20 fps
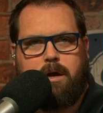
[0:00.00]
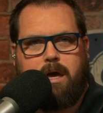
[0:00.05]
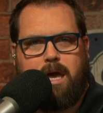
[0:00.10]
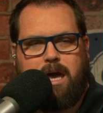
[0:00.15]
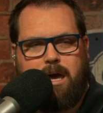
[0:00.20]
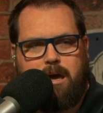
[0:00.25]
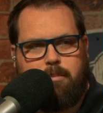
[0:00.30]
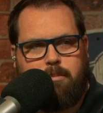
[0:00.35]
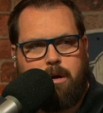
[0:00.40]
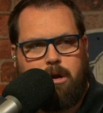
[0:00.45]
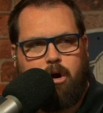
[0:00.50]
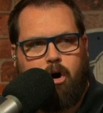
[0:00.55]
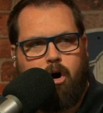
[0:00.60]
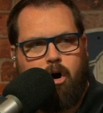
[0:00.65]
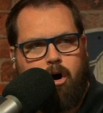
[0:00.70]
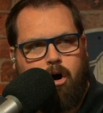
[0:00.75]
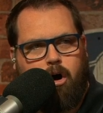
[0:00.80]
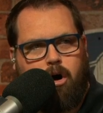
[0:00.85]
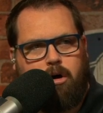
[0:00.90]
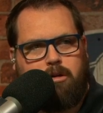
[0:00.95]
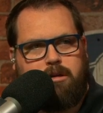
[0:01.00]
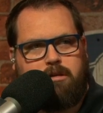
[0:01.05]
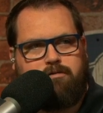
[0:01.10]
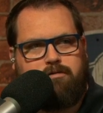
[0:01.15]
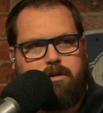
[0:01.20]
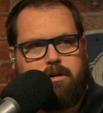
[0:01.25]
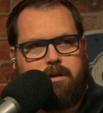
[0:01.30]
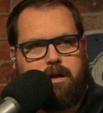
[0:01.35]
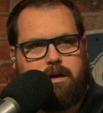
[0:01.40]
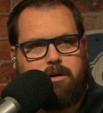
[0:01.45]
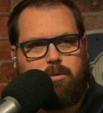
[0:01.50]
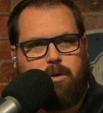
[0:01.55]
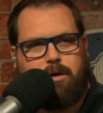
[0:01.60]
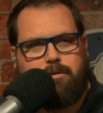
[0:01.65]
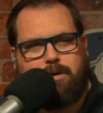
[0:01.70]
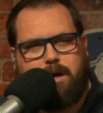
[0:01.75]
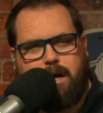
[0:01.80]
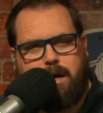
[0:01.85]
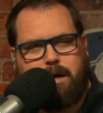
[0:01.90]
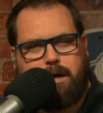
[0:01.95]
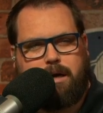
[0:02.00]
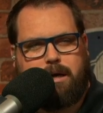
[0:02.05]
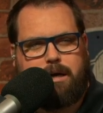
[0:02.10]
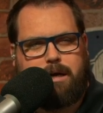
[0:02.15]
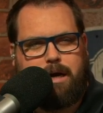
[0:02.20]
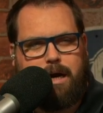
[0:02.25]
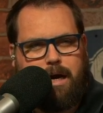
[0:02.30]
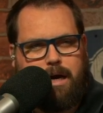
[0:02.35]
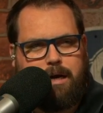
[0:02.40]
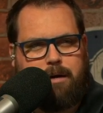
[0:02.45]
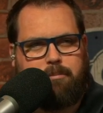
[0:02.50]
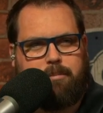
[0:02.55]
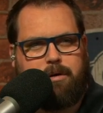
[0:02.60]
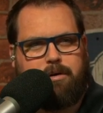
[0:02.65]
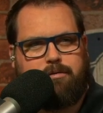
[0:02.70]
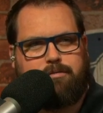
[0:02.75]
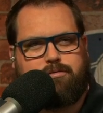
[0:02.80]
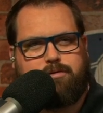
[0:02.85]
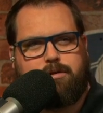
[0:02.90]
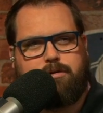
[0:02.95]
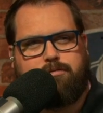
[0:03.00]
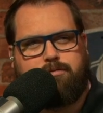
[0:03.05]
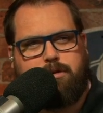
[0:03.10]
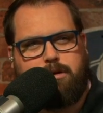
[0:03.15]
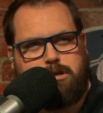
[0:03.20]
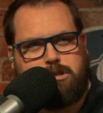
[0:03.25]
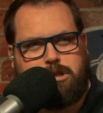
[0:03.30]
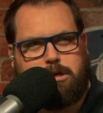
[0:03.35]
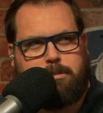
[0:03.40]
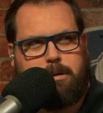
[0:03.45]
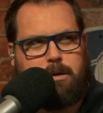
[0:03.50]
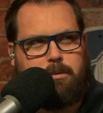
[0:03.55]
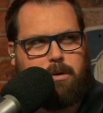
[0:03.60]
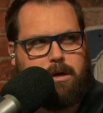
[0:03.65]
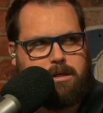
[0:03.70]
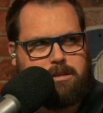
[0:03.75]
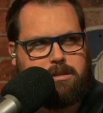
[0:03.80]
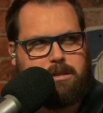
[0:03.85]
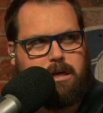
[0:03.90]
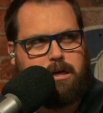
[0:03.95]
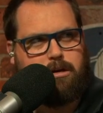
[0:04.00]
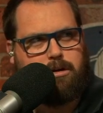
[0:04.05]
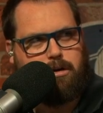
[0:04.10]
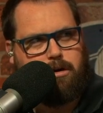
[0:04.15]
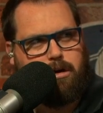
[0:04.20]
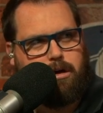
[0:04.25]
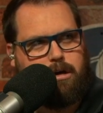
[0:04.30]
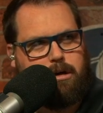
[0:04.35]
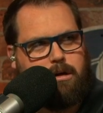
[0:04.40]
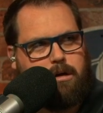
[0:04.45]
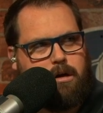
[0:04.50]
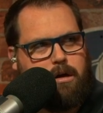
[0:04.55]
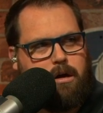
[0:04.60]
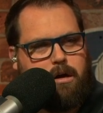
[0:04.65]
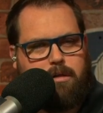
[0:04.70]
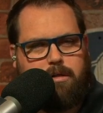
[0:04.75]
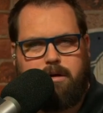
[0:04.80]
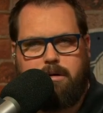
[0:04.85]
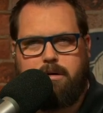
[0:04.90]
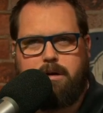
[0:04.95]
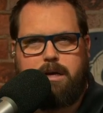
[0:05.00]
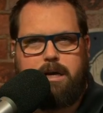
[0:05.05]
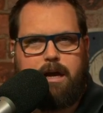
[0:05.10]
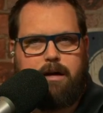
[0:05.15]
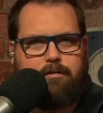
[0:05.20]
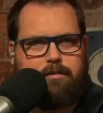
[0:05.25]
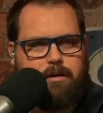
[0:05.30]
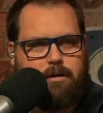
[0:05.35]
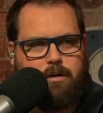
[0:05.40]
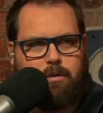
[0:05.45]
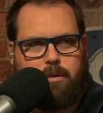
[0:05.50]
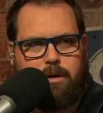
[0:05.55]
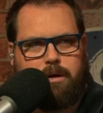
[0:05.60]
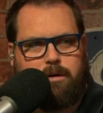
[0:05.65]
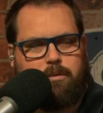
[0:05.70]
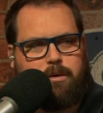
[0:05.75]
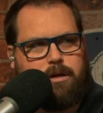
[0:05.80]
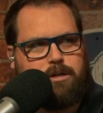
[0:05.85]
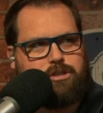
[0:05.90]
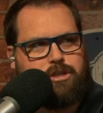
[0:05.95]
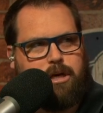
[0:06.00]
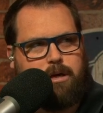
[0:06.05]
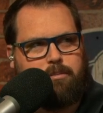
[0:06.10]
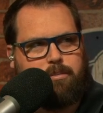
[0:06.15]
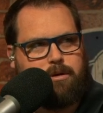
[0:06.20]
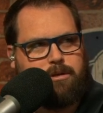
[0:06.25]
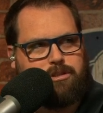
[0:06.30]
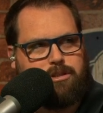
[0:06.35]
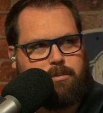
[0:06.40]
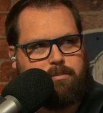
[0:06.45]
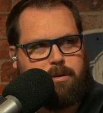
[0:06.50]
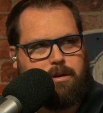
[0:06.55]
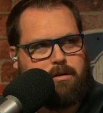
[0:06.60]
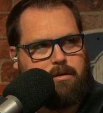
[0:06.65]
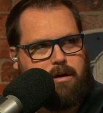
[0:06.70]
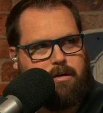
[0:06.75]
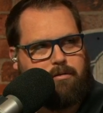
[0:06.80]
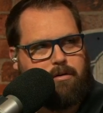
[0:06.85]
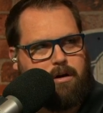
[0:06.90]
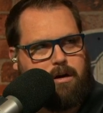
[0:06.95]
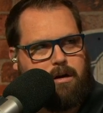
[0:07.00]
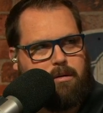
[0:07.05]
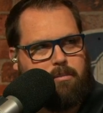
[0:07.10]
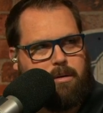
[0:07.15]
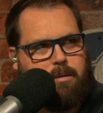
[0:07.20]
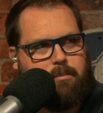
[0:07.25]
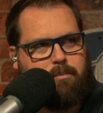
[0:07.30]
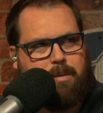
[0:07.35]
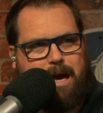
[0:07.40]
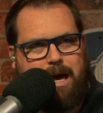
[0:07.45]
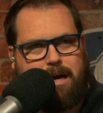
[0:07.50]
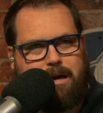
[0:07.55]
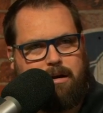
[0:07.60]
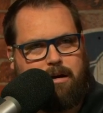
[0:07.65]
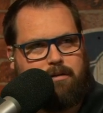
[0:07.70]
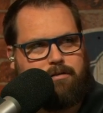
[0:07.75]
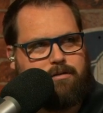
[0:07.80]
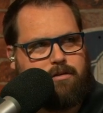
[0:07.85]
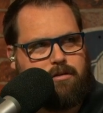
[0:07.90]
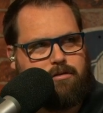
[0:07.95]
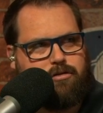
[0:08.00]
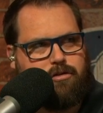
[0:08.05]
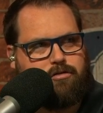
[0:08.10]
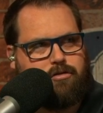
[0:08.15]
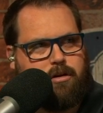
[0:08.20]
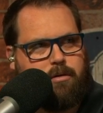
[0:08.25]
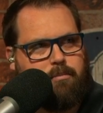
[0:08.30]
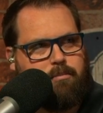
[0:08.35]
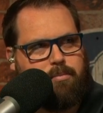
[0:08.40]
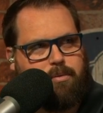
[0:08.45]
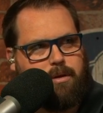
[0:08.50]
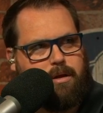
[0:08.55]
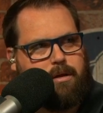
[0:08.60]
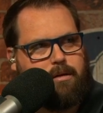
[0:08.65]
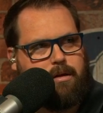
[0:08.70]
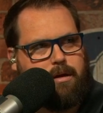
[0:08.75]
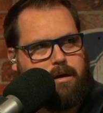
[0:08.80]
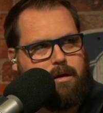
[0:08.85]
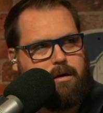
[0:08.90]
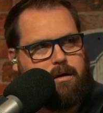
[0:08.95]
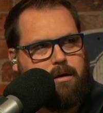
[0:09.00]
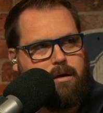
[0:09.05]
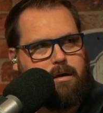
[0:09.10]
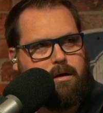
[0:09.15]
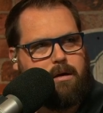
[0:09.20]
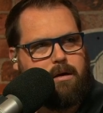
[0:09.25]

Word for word: him and Haw and they feel like, well, I'm kind of kind of build for the future, but I want to stay good. They're never going to win a championship, and they're never going to be bad enough to just completely,